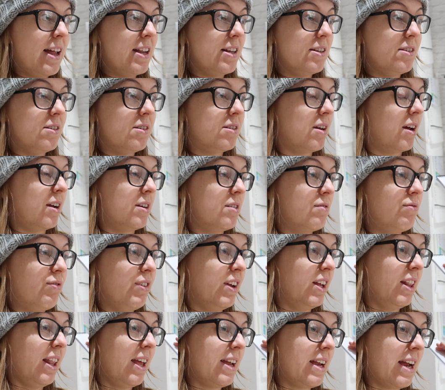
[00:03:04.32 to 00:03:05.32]
and and
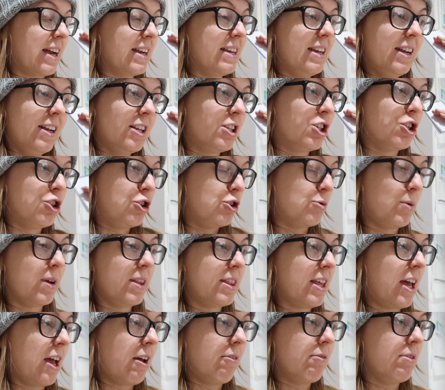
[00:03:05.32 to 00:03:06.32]
feel like I need to do
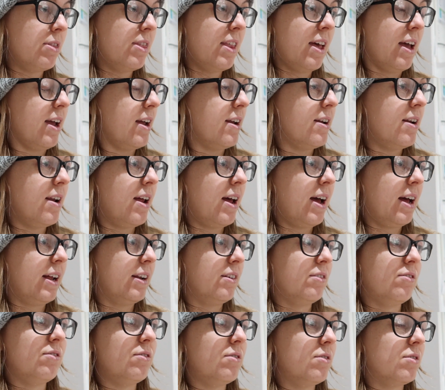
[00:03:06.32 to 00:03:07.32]
it there and then
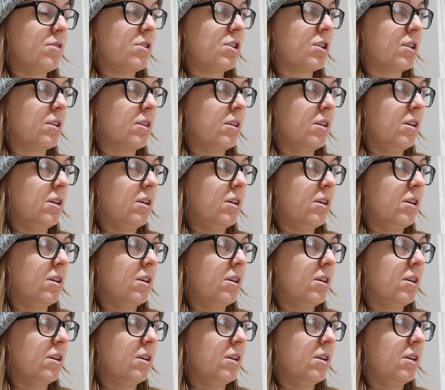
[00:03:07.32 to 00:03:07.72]
and